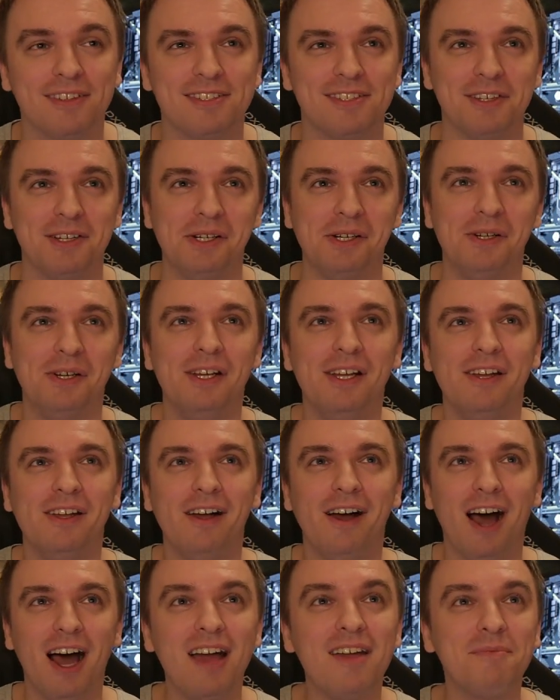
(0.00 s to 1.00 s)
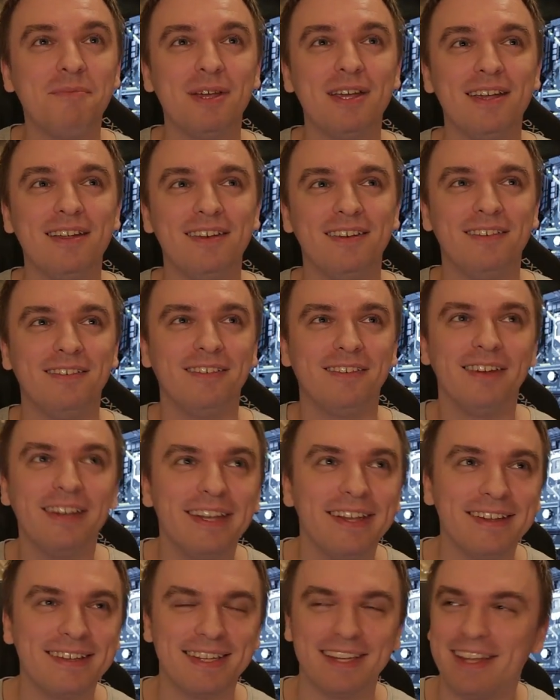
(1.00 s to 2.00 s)
So I mean,
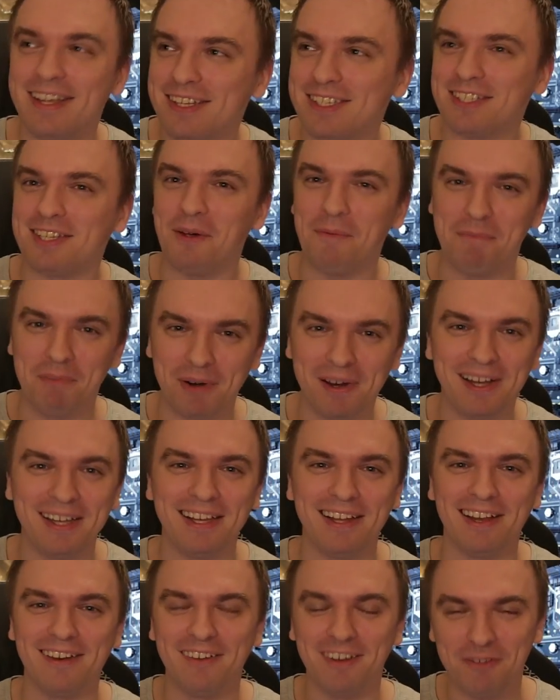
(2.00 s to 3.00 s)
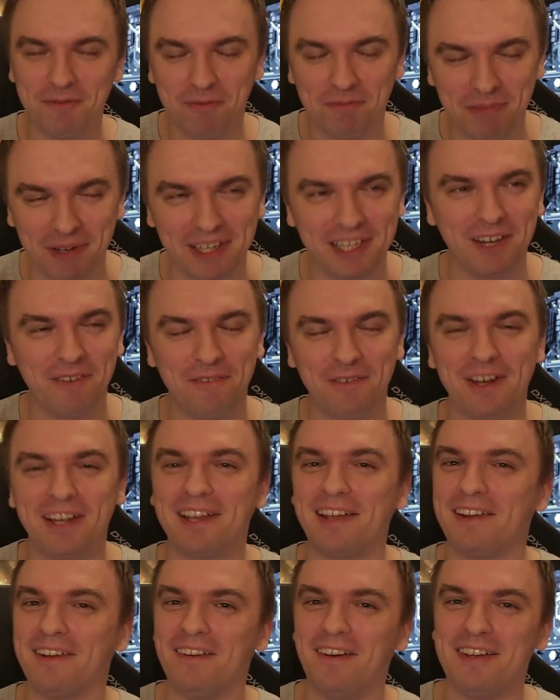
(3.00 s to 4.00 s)
it's a pretty, pretty
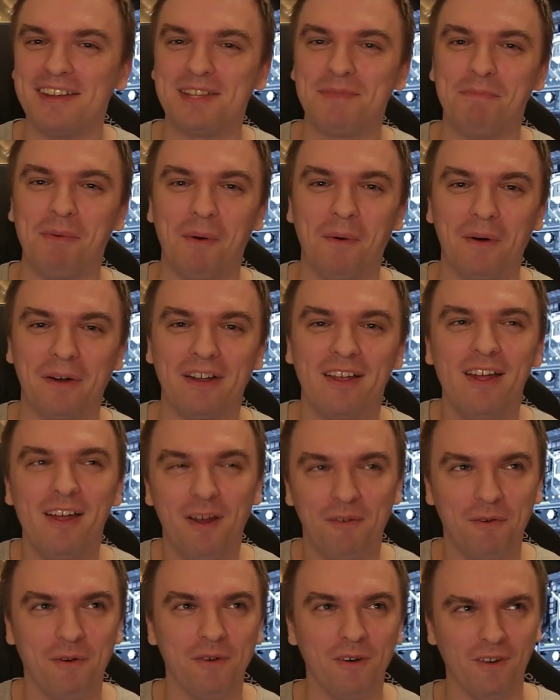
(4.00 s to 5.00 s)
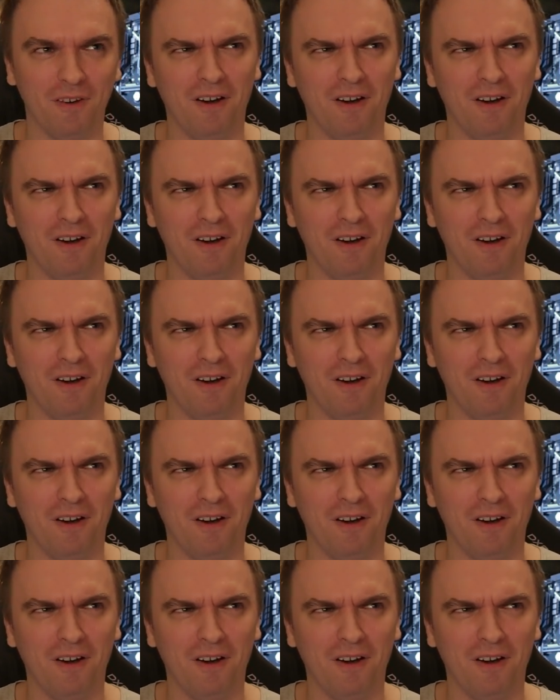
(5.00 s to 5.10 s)
freaking nice board for